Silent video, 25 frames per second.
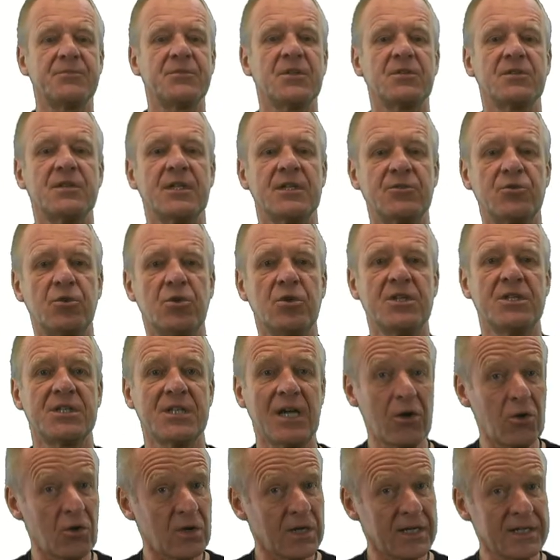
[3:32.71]
and they look
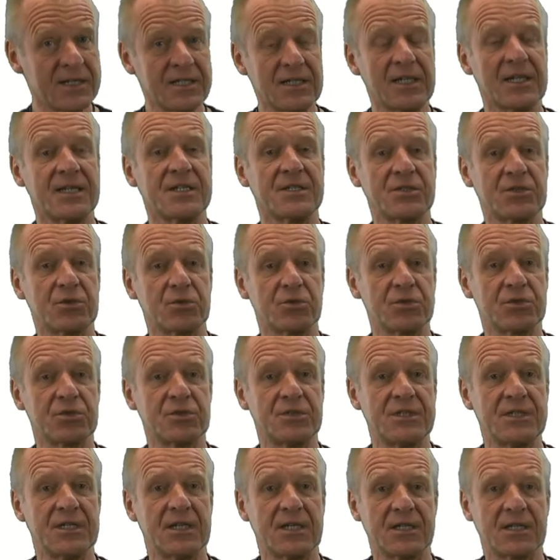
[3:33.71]
pretty much
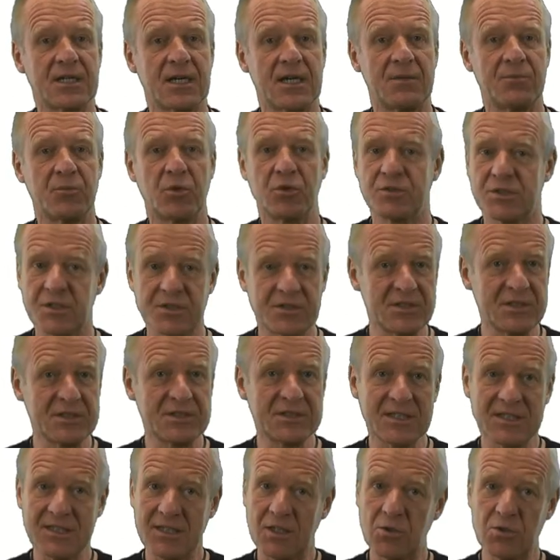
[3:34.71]
like the one
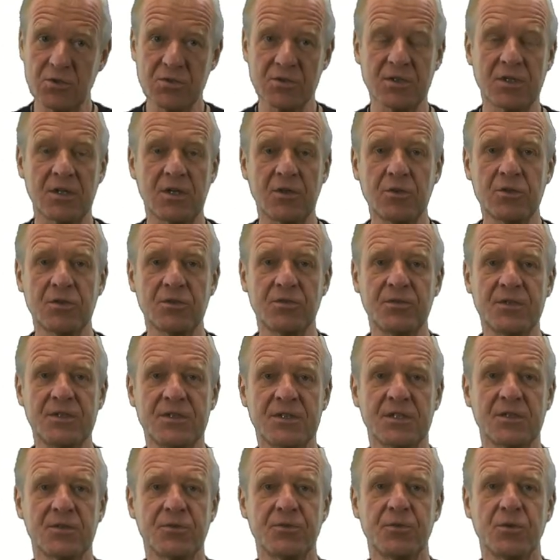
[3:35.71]
for our petrol
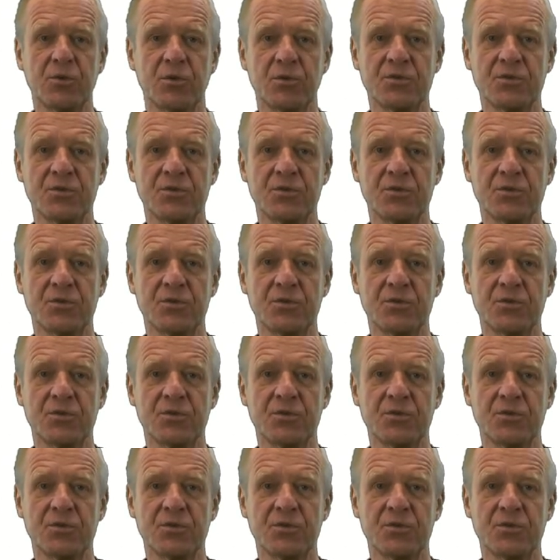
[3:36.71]
engines.